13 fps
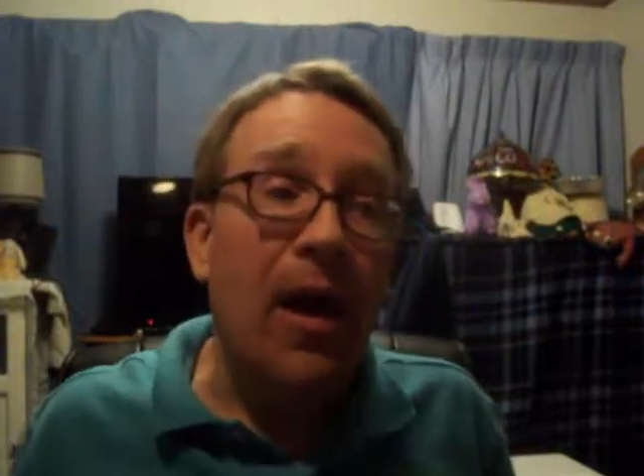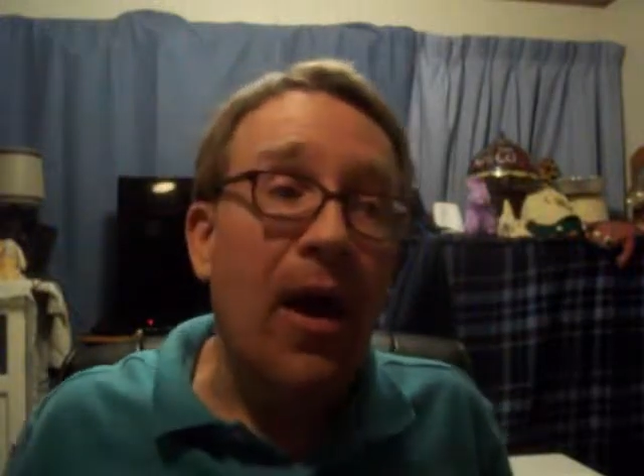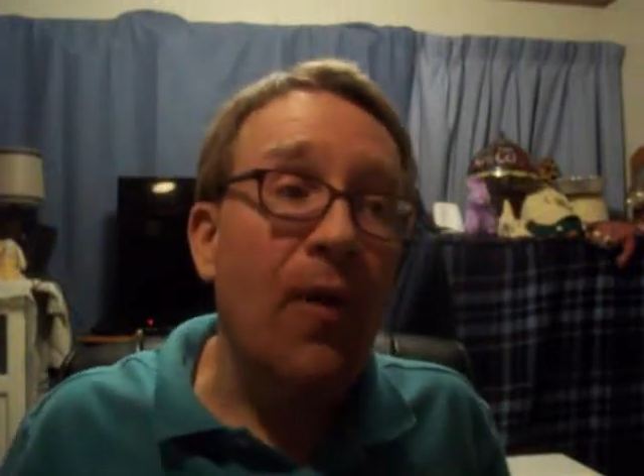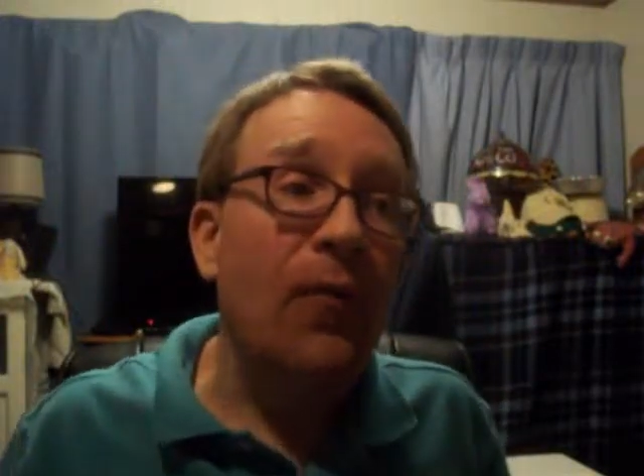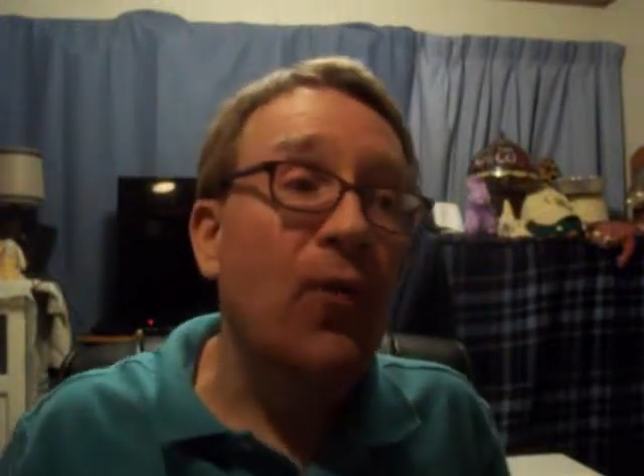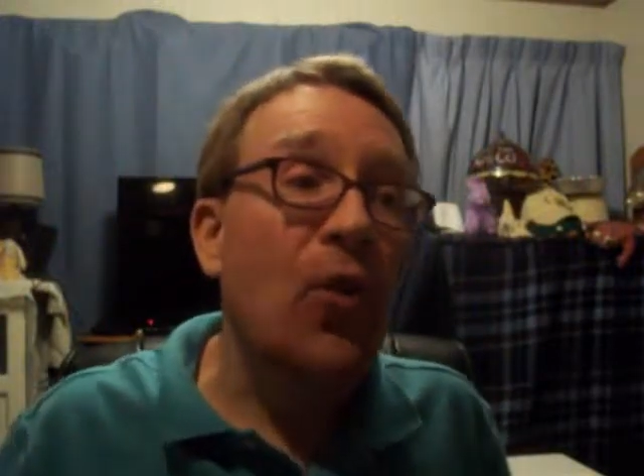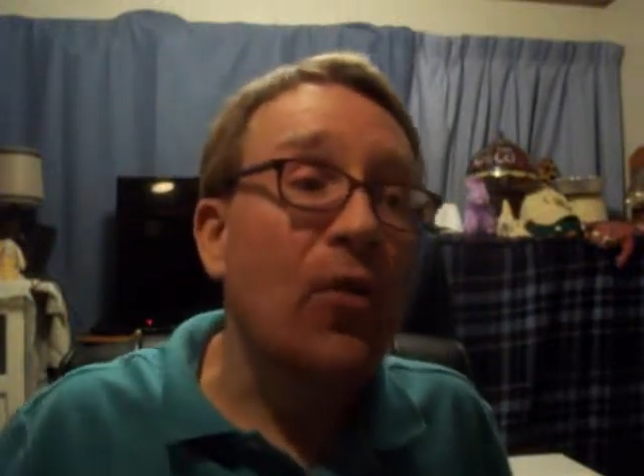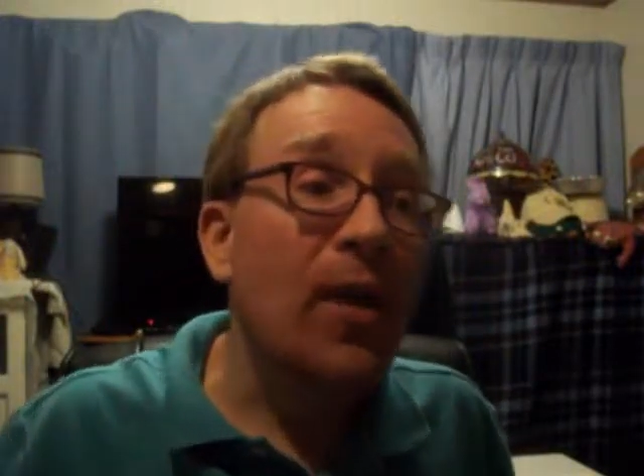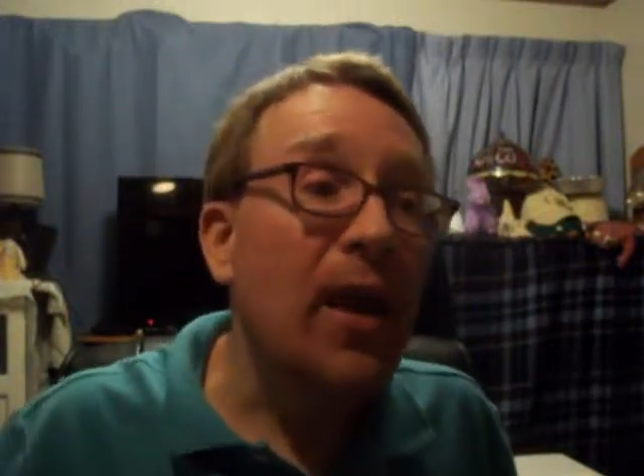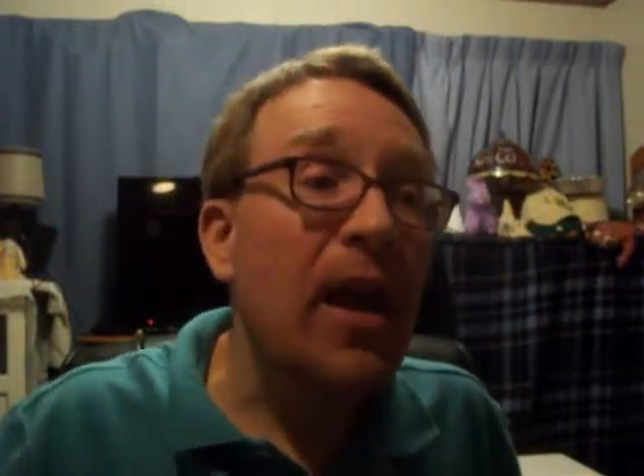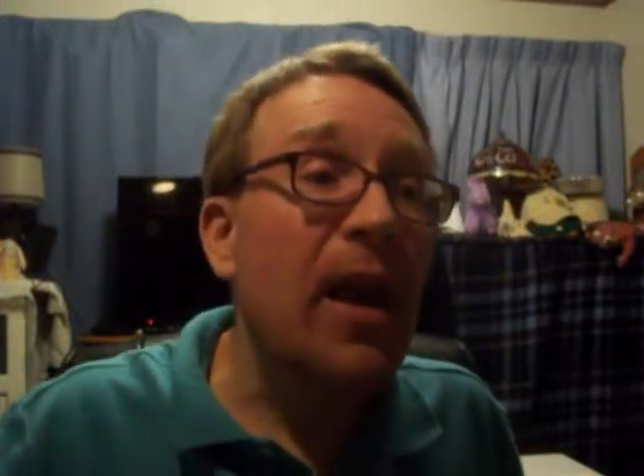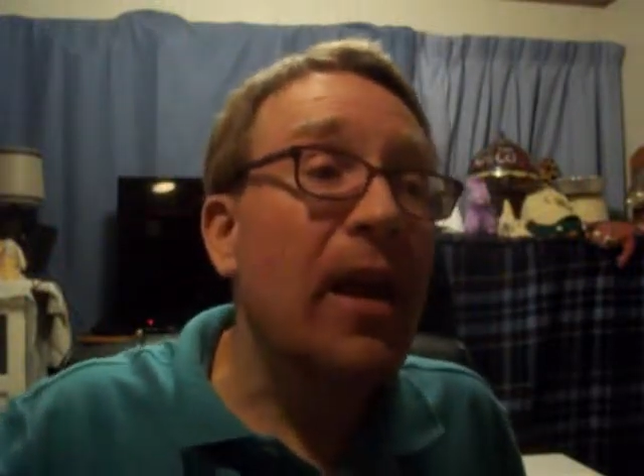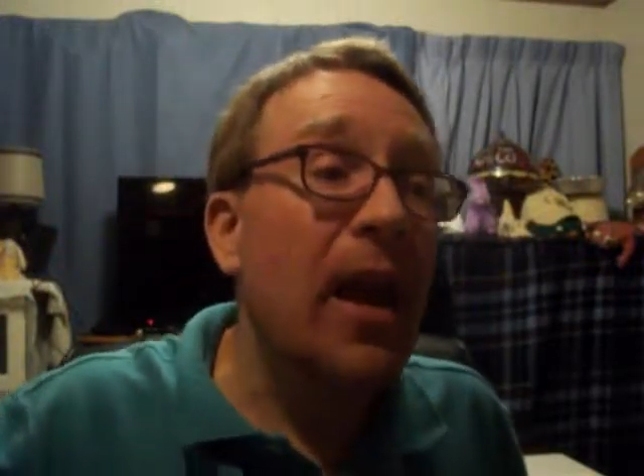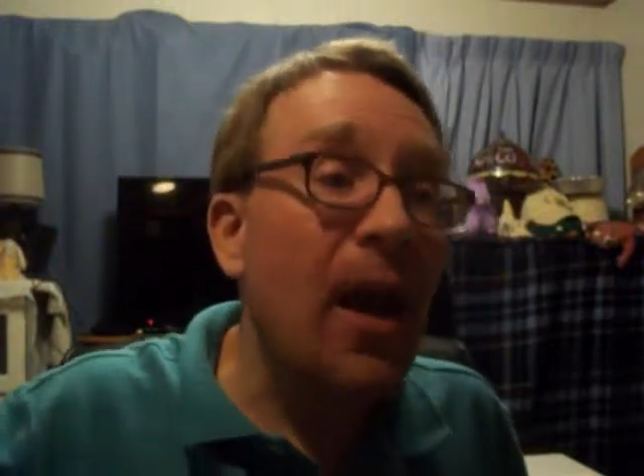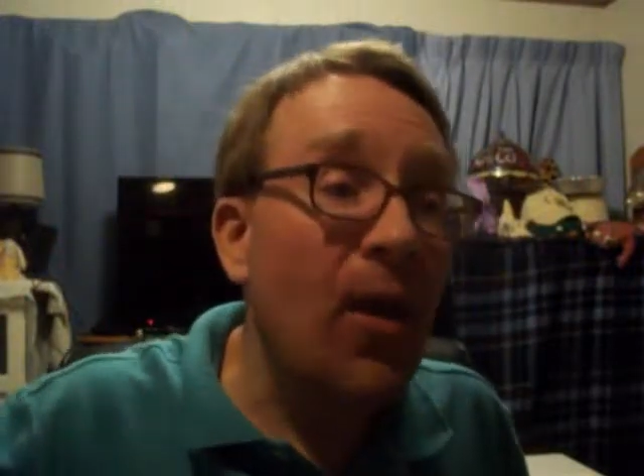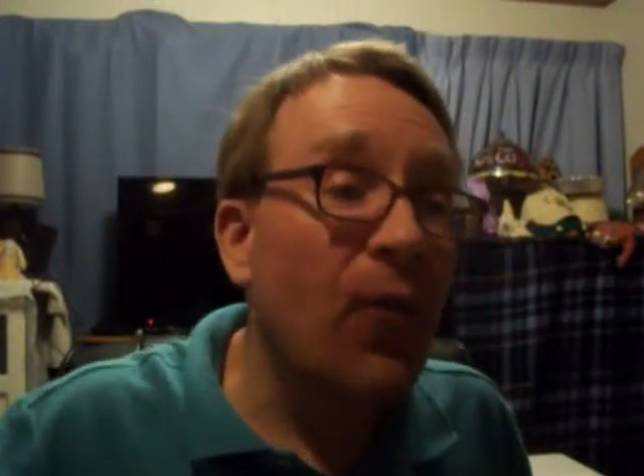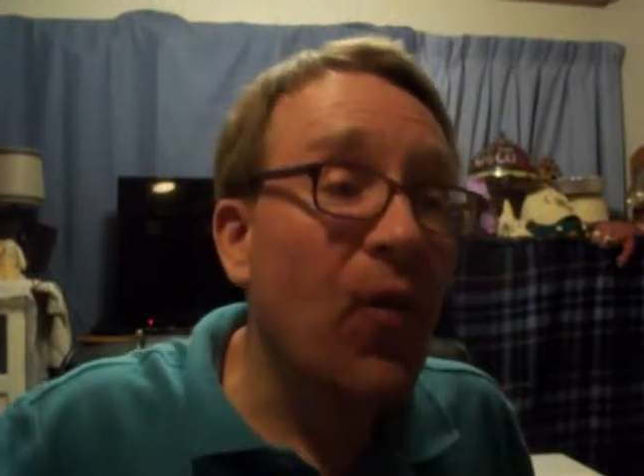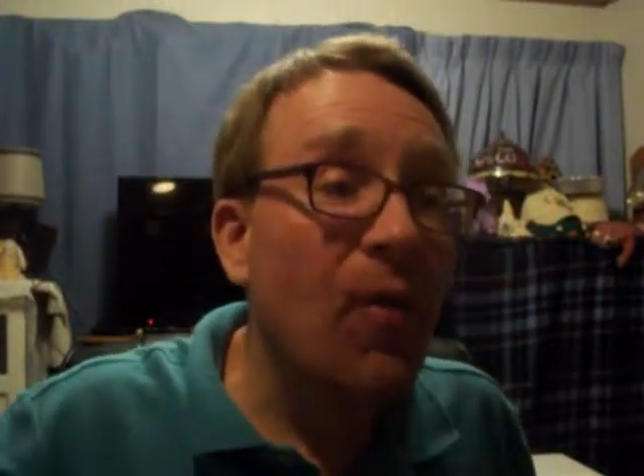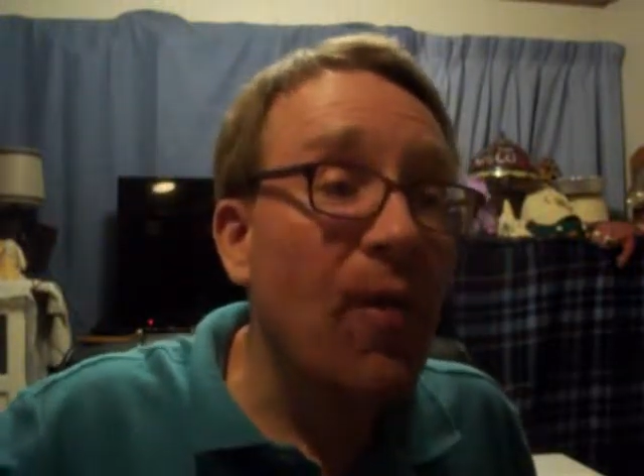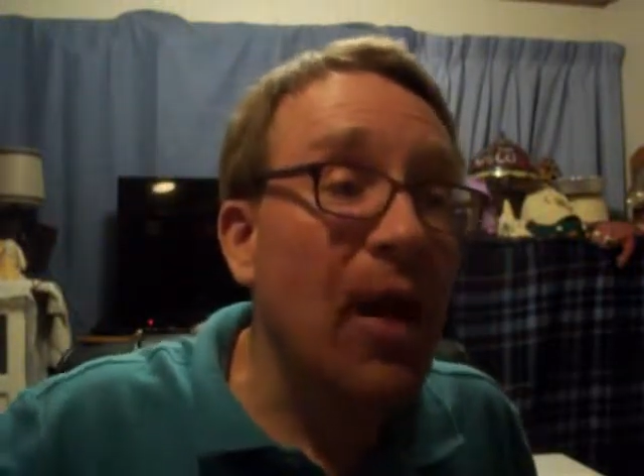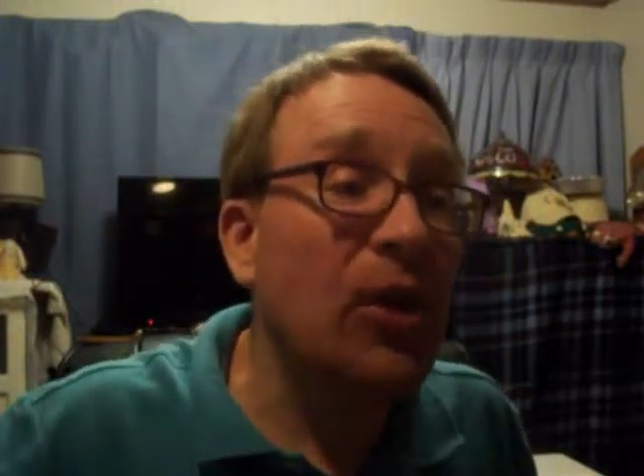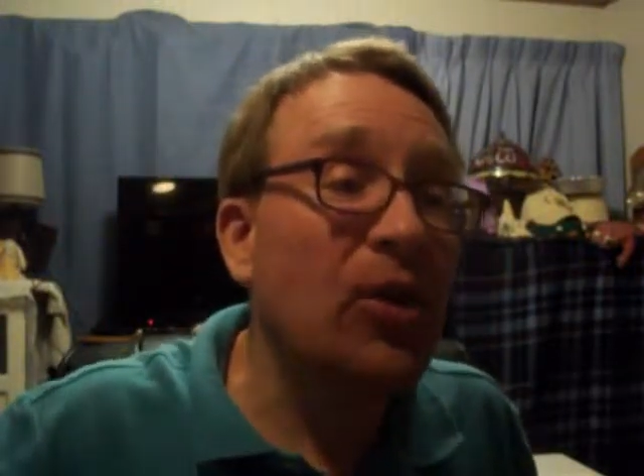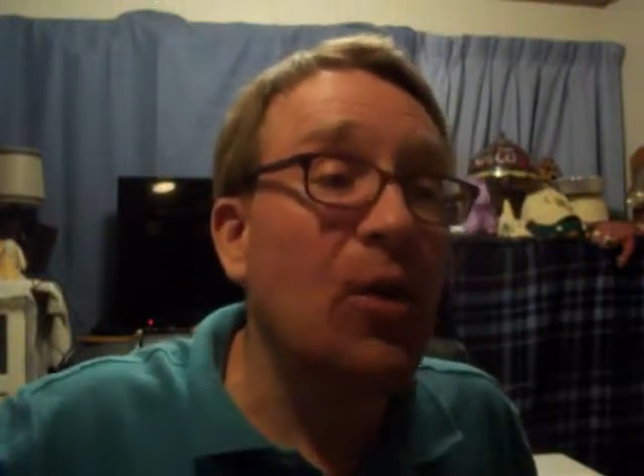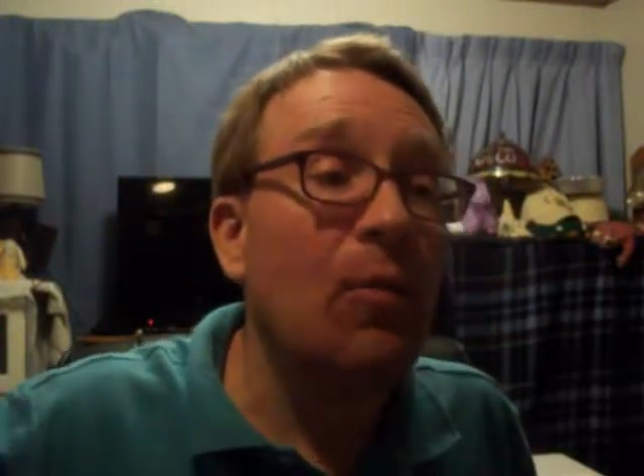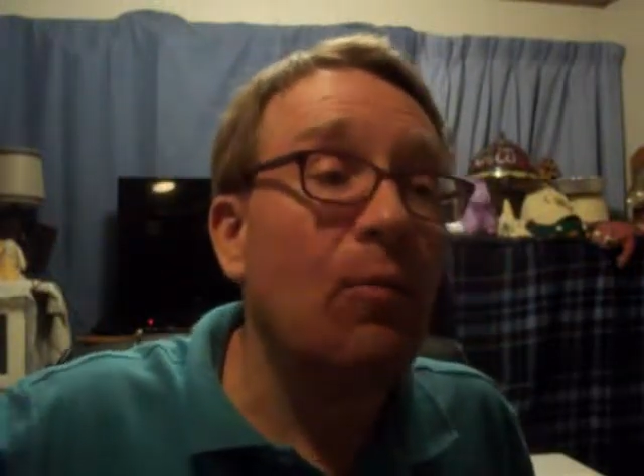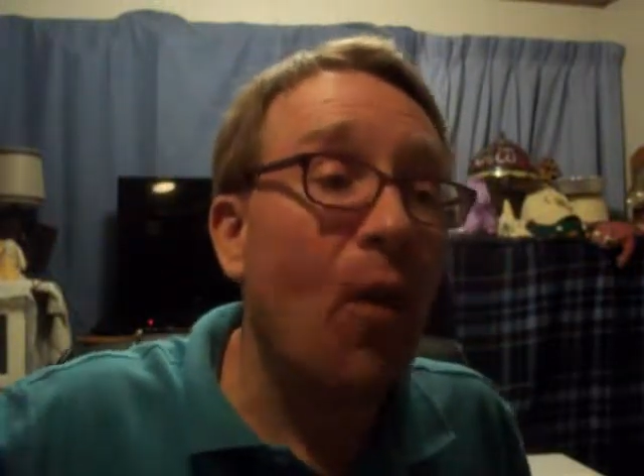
If you need information